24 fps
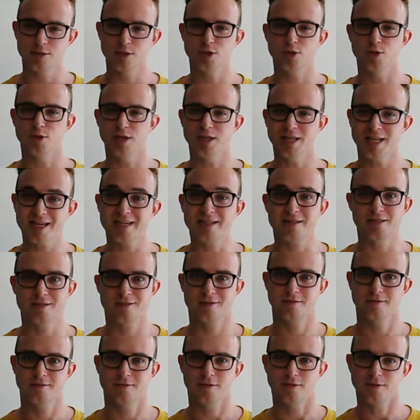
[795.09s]
You're late,
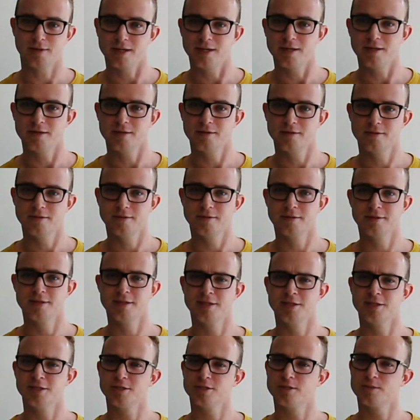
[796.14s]
okay?
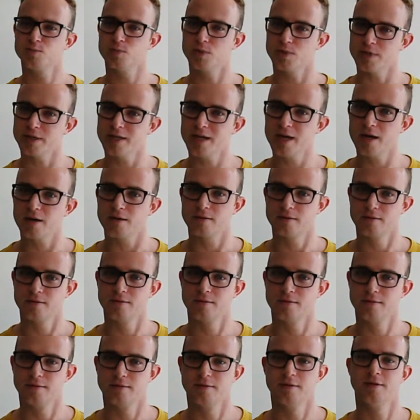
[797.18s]
Just put it out.
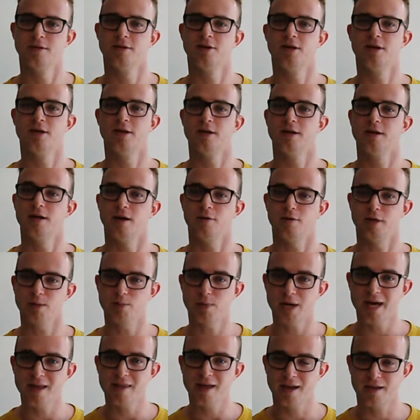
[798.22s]
I want to
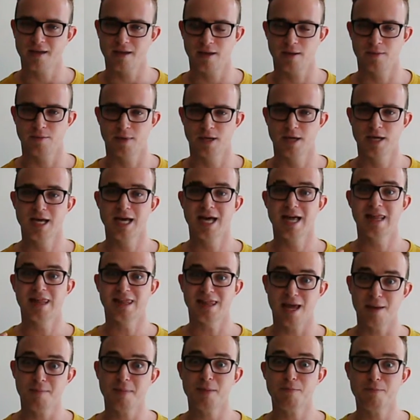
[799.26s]
buy that game.
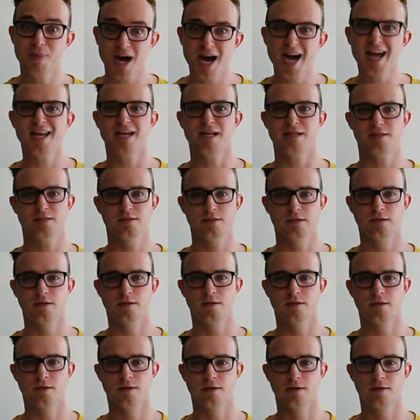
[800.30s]
Let me buy it.
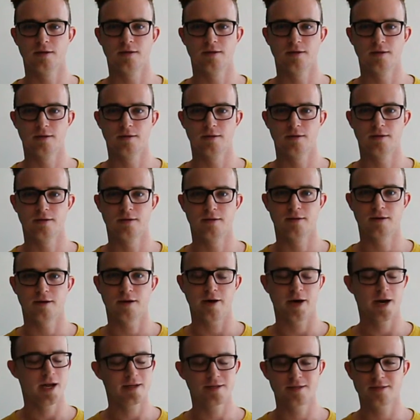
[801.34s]

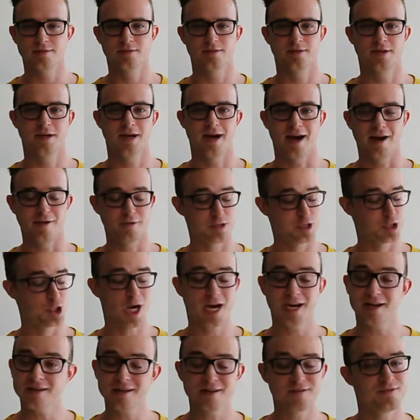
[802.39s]
Alright? I've
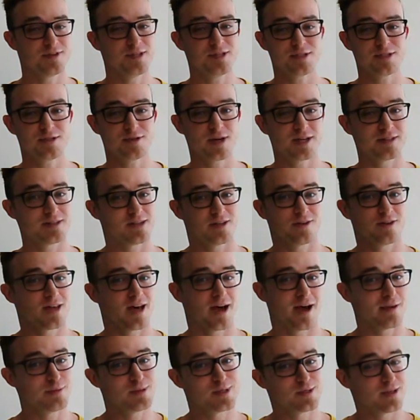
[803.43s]
tried to convince you, I tell you the
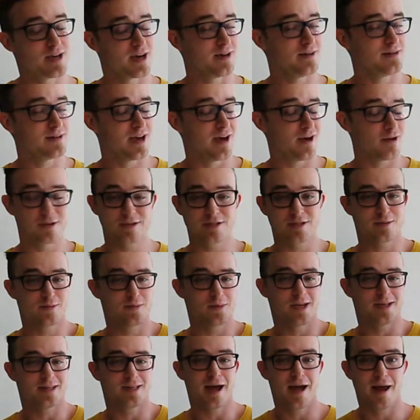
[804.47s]
hype's dying down or something
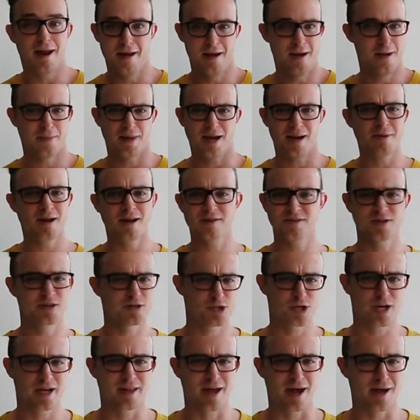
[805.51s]
like that, but I'm not even going
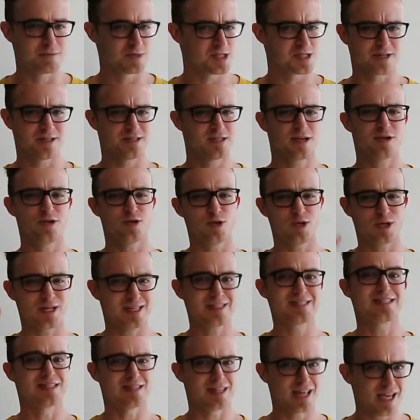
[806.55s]
to try that. I'm just going to tell you,
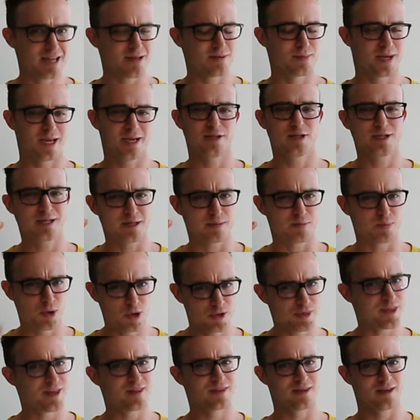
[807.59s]
it's late, man. You need to
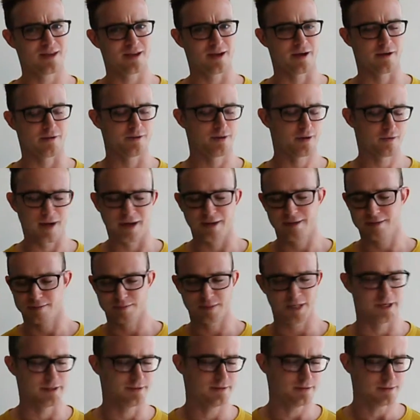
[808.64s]
put that thing out. Alright, I'm
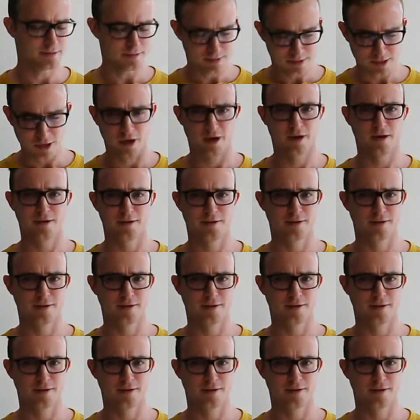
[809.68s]
done. Sorry.